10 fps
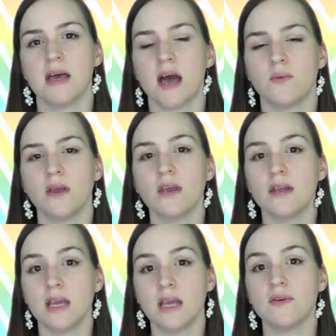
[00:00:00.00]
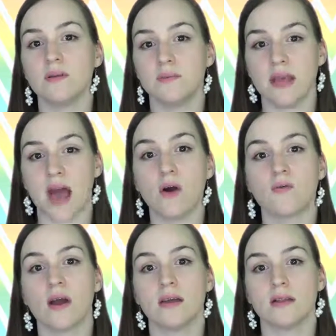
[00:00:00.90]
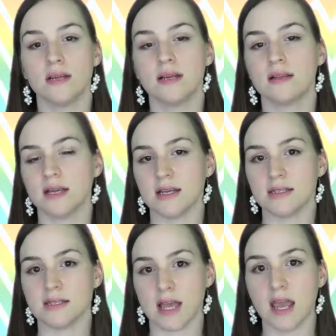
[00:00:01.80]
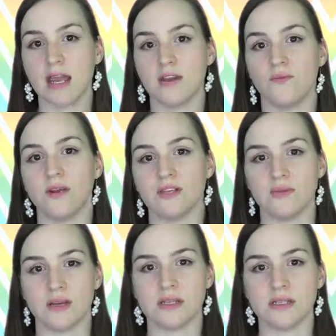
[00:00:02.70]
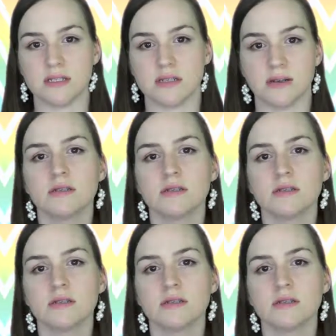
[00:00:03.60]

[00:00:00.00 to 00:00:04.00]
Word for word: and we could even be outright clinically insane if we do this.